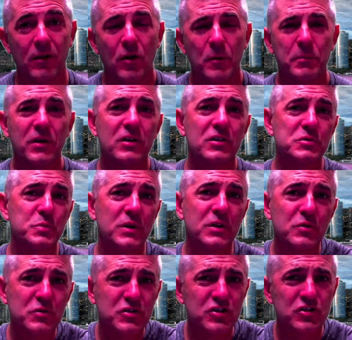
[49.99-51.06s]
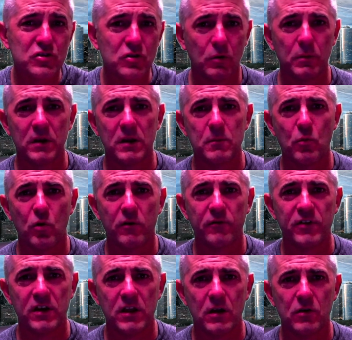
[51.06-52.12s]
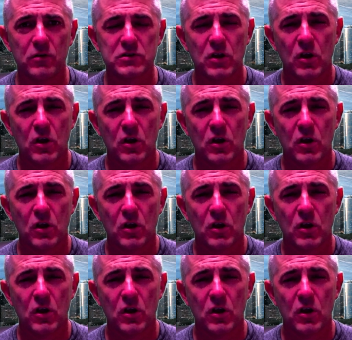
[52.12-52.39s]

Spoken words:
because we do so many more videos